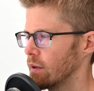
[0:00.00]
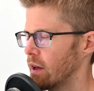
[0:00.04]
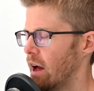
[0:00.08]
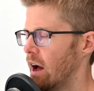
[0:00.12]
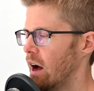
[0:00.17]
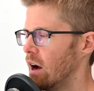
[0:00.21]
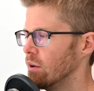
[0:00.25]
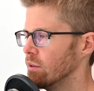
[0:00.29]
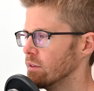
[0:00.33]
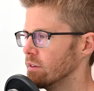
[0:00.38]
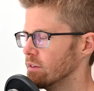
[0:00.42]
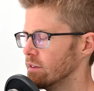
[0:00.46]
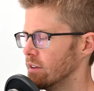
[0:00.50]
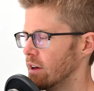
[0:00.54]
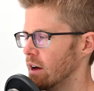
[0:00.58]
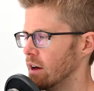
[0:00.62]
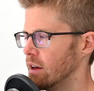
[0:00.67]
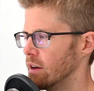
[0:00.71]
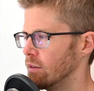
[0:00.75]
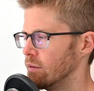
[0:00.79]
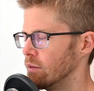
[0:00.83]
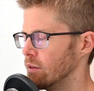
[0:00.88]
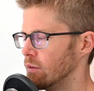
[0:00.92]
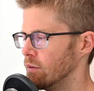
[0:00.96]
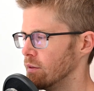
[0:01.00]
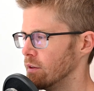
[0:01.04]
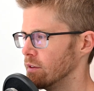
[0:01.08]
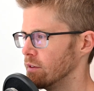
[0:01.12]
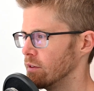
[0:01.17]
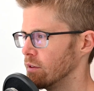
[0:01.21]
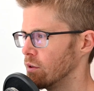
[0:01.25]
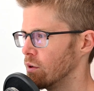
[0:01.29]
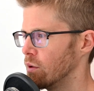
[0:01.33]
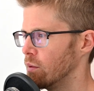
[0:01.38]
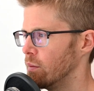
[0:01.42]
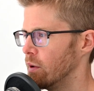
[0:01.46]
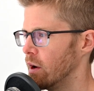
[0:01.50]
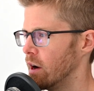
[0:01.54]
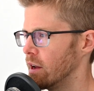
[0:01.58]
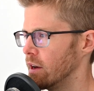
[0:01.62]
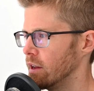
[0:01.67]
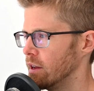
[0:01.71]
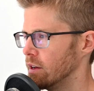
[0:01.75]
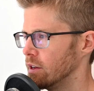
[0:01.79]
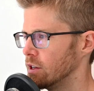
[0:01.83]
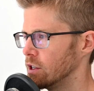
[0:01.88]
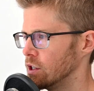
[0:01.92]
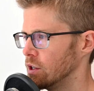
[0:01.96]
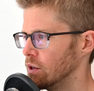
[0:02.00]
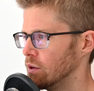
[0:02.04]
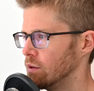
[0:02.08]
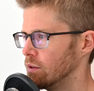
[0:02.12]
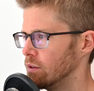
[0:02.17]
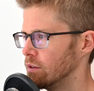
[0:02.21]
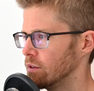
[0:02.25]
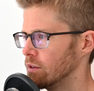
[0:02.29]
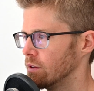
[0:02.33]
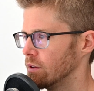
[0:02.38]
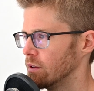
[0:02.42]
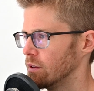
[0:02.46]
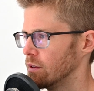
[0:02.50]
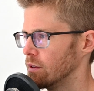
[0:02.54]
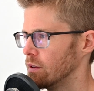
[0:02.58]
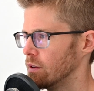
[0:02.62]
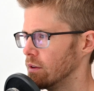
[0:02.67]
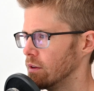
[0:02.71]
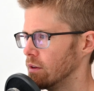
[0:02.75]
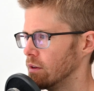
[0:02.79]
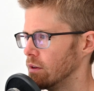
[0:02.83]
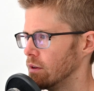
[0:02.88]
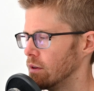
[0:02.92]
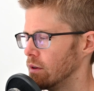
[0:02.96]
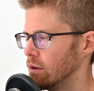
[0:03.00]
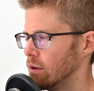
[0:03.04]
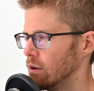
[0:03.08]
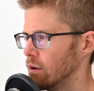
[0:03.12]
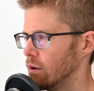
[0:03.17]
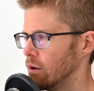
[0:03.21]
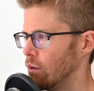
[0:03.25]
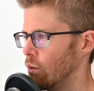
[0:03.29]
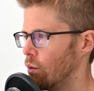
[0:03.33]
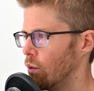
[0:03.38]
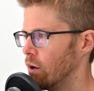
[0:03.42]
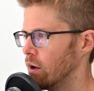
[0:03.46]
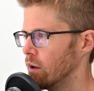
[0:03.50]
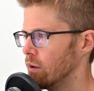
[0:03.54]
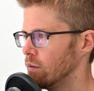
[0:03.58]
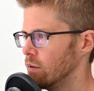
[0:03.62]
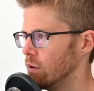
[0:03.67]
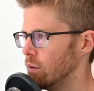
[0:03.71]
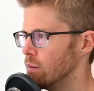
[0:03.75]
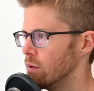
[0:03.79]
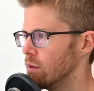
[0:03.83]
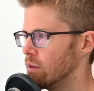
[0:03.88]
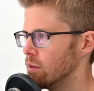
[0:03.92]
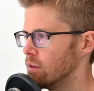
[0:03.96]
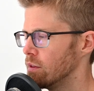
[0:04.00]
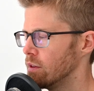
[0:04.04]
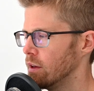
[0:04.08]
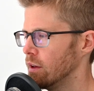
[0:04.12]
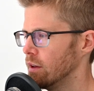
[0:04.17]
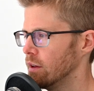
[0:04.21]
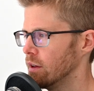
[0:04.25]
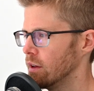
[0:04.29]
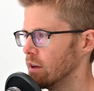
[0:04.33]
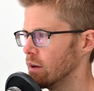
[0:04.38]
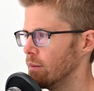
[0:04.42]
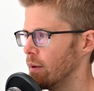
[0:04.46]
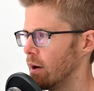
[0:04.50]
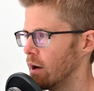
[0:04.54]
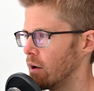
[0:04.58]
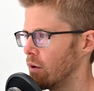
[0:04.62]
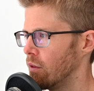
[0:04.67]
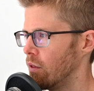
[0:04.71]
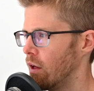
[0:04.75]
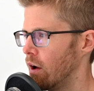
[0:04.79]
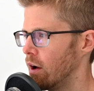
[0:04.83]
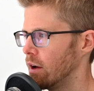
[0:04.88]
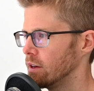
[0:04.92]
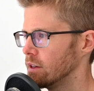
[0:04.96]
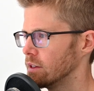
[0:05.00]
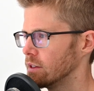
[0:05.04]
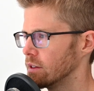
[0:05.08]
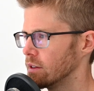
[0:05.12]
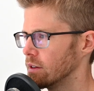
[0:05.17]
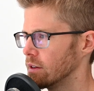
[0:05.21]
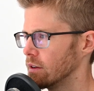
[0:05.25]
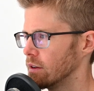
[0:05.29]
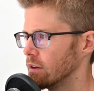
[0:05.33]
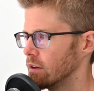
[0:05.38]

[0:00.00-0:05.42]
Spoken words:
outside of the physical body issues? What have you been thinking about a lot?